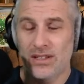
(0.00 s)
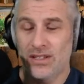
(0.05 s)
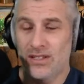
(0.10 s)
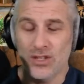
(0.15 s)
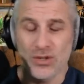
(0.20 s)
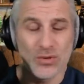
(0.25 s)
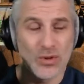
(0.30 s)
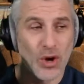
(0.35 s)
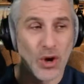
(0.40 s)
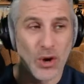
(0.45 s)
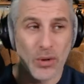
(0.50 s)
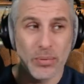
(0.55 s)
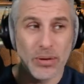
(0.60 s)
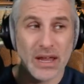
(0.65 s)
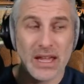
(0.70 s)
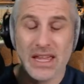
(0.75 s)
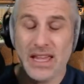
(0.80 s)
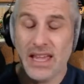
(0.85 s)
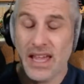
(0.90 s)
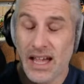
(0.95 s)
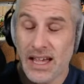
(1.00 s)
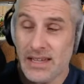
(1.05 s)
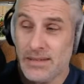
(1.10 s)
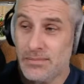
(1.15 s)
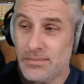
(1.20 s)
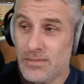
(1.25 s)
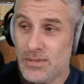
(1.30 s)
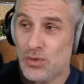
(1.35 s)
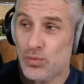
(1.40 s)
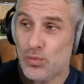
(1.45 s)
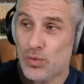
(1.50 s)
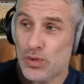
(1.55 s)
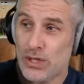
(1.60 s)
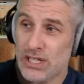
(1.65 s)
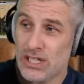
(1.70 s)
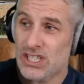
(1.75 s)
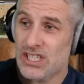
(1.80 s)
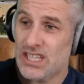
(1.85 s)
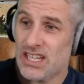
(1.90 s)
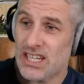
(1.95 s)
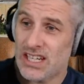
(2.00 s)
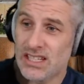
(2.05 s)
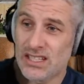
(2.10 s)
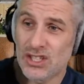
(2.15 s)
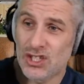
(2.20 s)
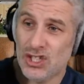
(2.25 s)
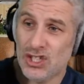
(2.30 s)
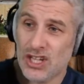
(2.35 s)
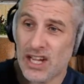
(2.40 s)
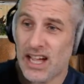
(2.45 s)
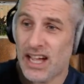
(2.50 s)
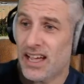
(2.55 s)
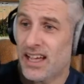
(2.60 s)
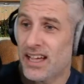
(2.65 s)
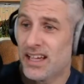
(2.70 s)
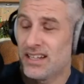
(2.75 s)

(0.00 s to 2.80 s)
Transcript: do not play games, we sit and chat,